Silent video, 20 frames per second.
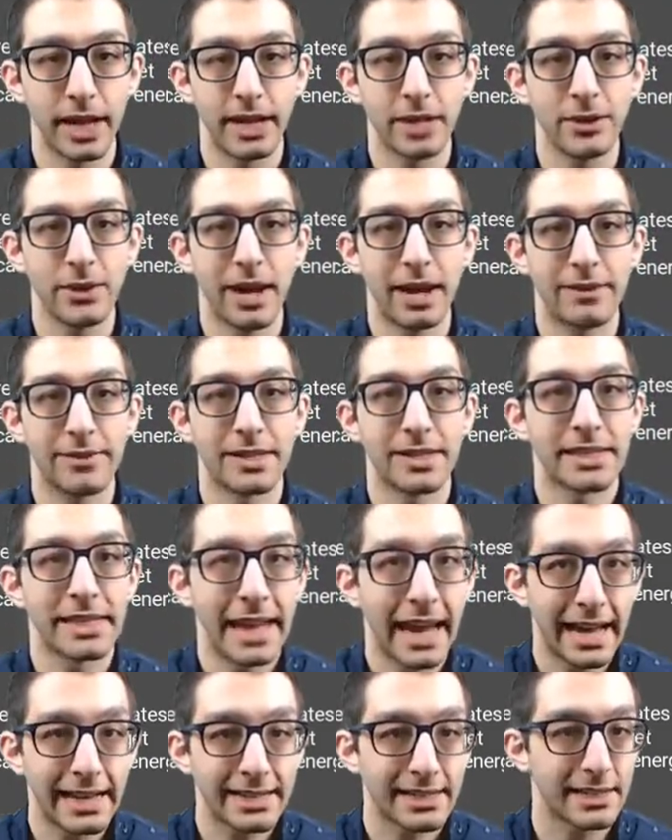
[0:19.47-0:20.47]
and you have
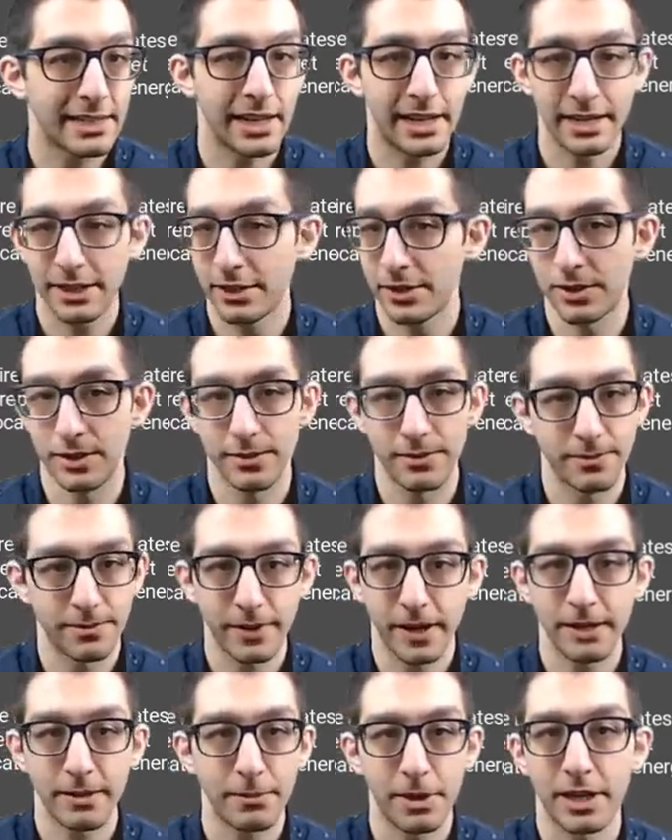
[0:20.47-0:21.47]
stats and you'll
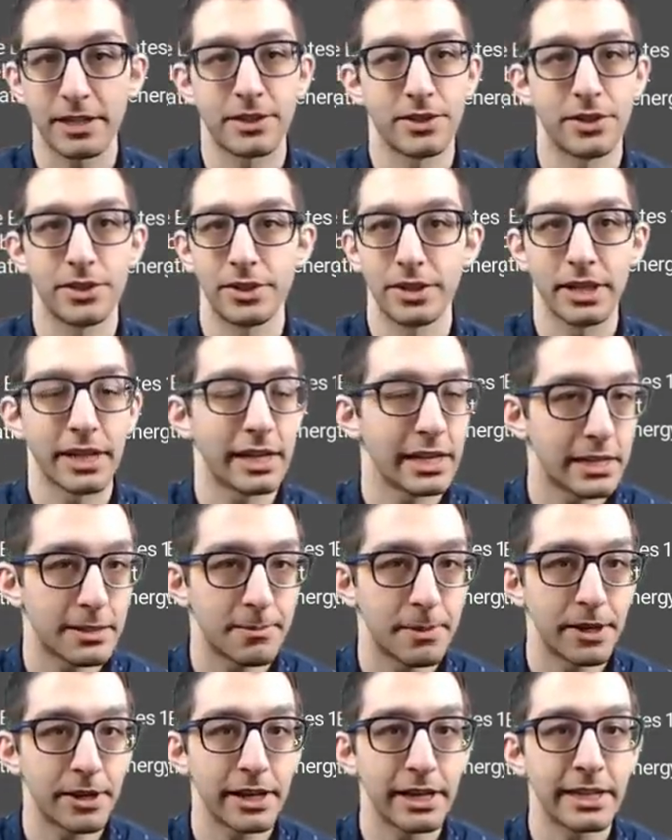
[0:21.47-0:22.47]
fight monsters and get
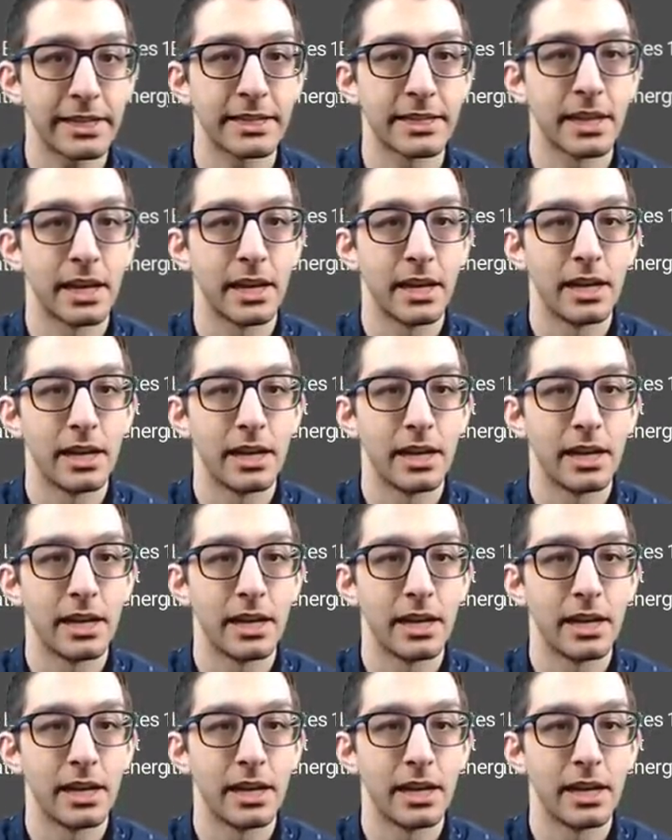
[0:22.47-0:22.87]
experience.